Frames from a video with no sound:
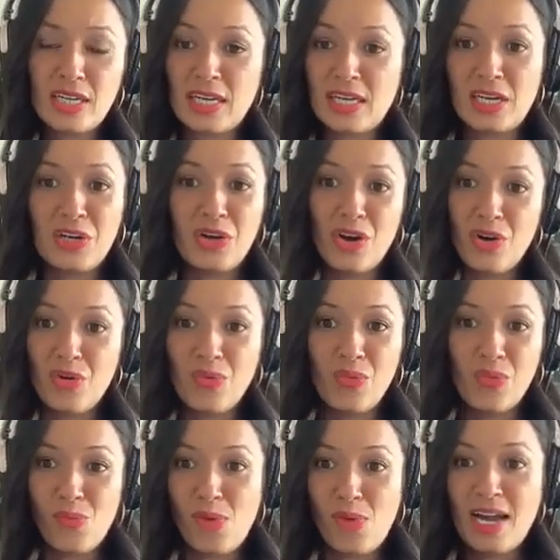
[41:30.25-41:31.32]
I didn't know
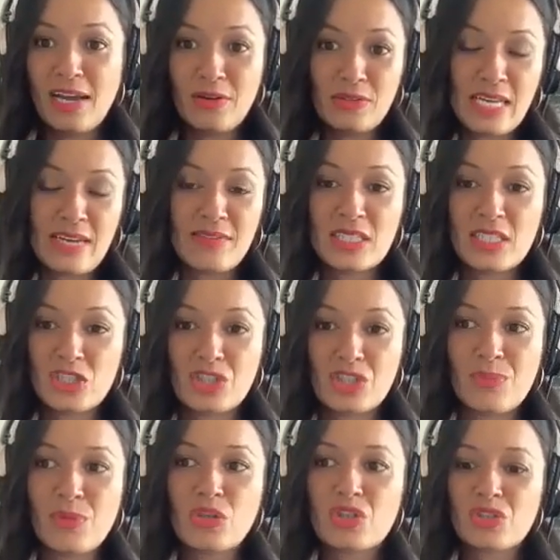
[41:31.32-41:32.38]
why I was having such an
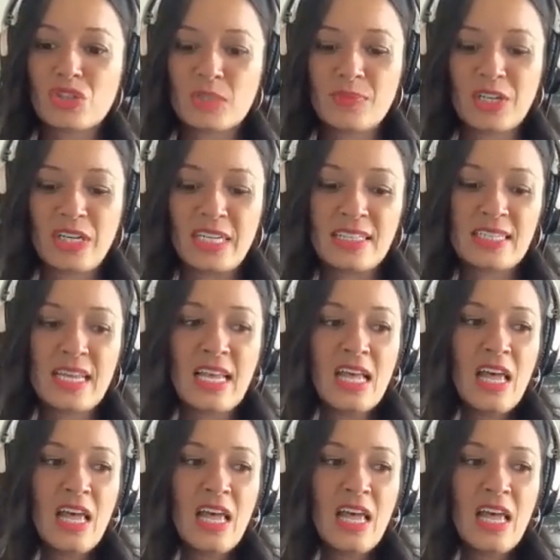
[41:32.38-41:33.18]
emotional experience,